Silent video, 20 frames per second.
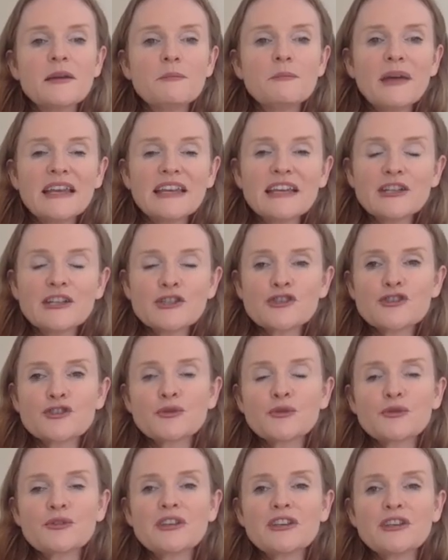making
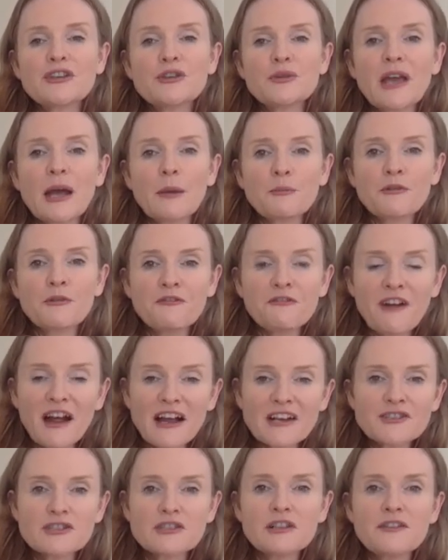sure that you get
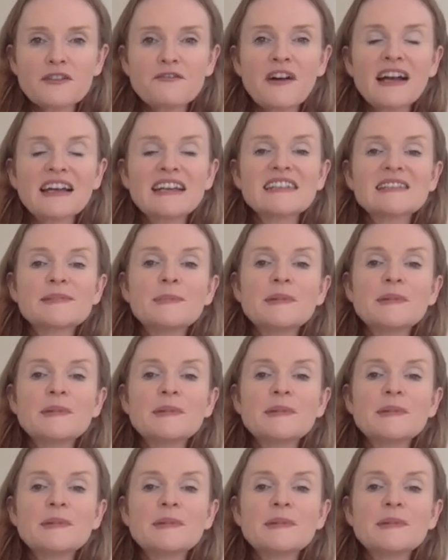professional advice